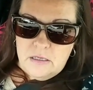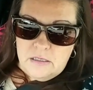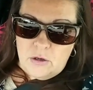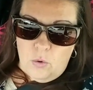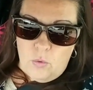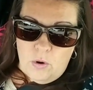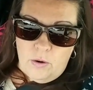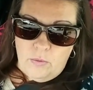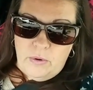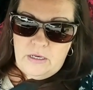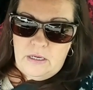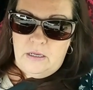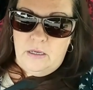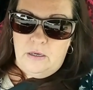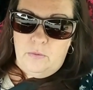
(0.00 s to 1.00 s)
So what we
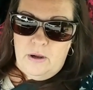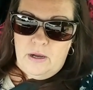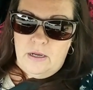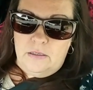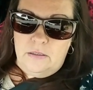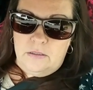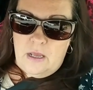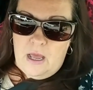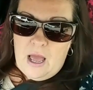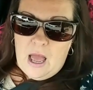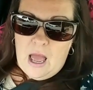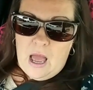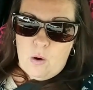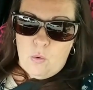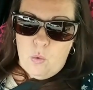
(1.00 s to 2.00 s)
did was,
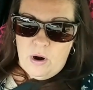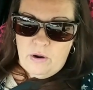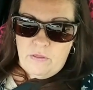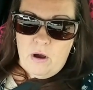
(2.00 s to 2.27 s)
where